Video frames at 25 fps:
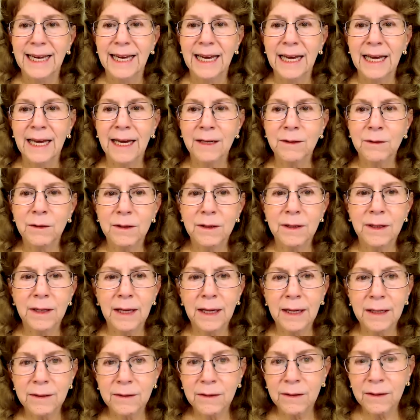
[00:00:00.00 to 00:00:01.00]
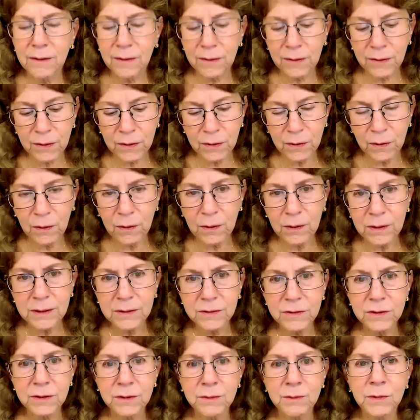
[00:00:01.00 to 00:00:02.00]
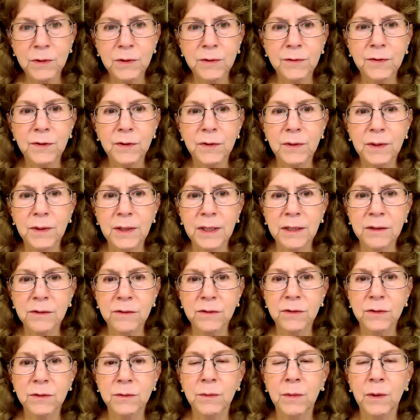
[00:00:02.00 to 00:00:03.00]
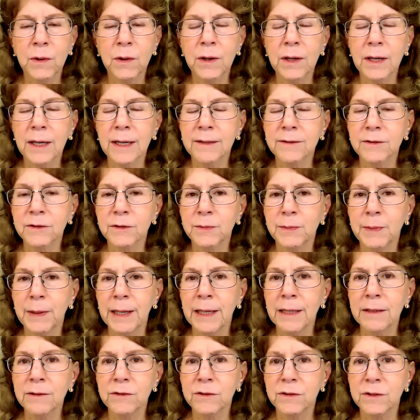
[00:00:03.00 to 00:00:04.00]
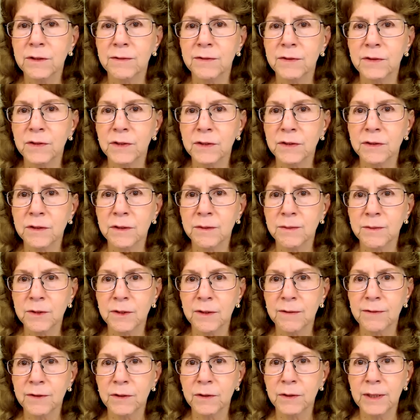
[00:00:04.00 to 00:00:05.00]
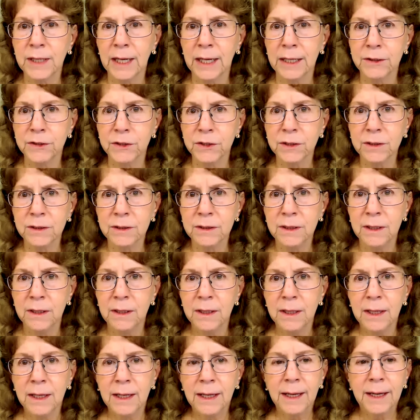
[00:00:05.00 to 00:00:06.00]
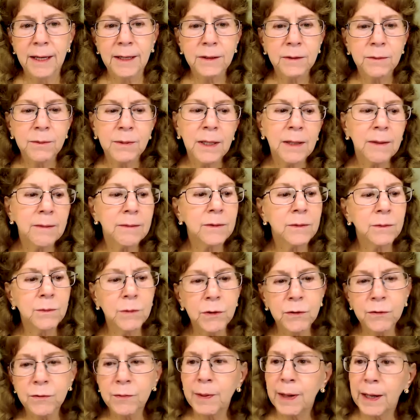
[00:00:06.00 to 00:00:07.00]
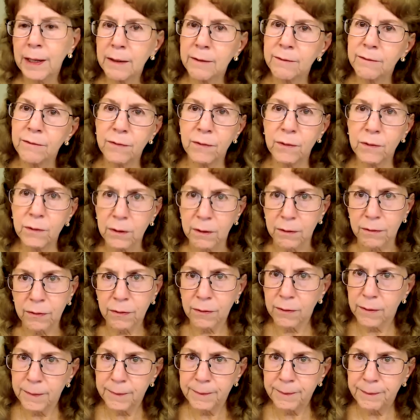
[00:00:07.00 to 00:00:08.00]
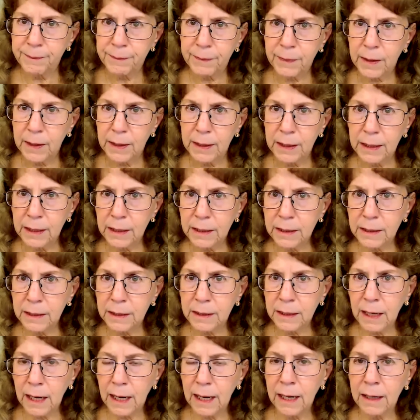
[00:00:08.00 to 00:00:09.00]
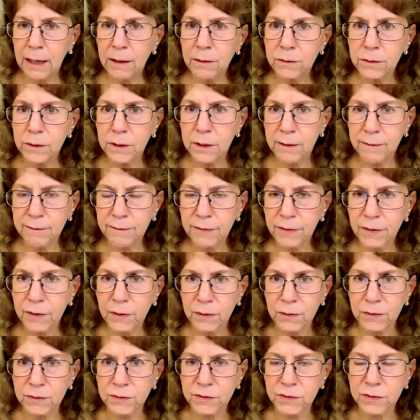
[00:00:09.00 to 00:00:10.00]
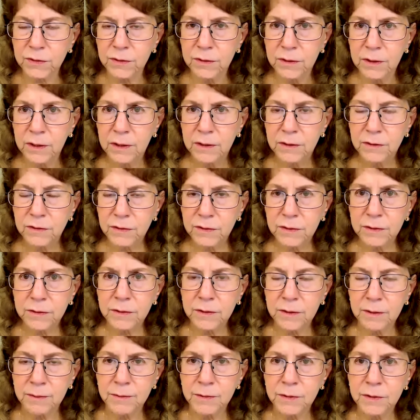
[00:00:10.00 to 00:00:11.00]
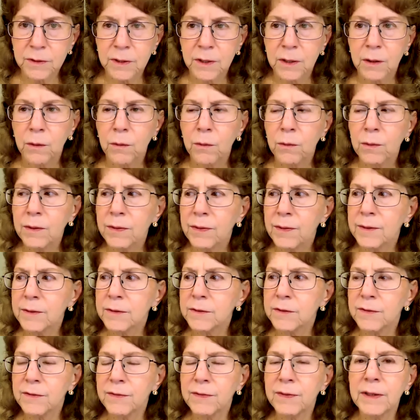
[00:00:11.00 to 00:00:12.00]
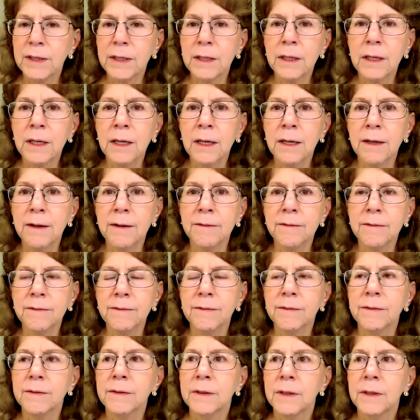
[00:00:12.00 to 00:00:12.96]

And the goal is to move you into more expansive systems of creation and to be able to move back and forth in and out of those systems with this feeling of